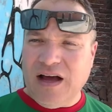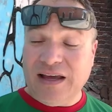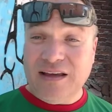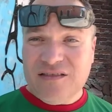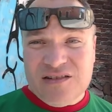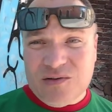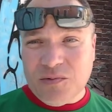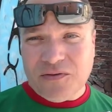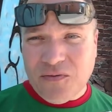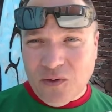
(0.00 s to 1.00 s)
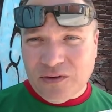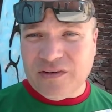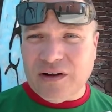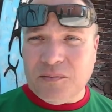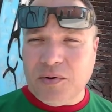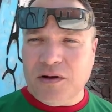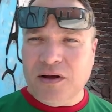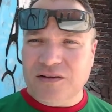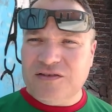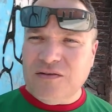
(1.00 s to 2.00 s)
I guess she was fortunate, but
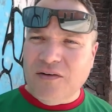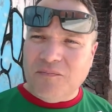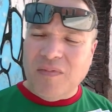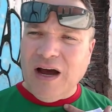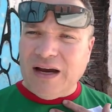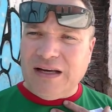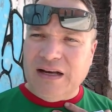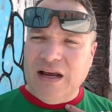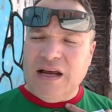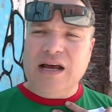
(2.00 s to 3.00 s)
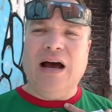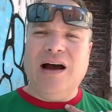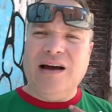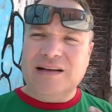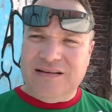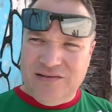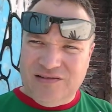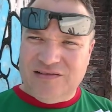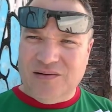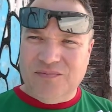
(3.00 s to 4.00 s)
a student of mine, I
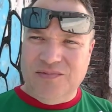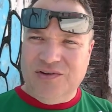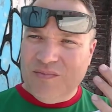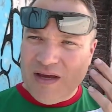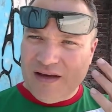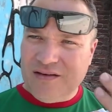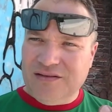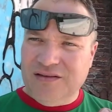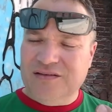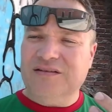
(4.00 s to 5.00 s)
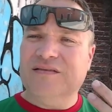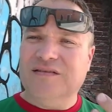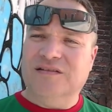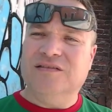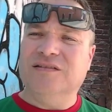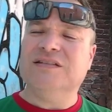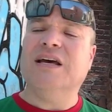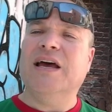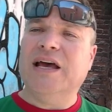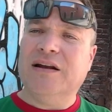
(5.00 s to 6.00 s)
teach them you make the decisions
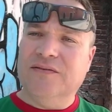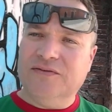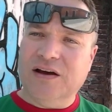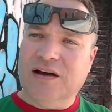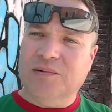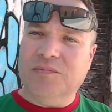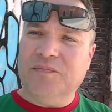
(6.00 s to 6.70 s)
ahead of time.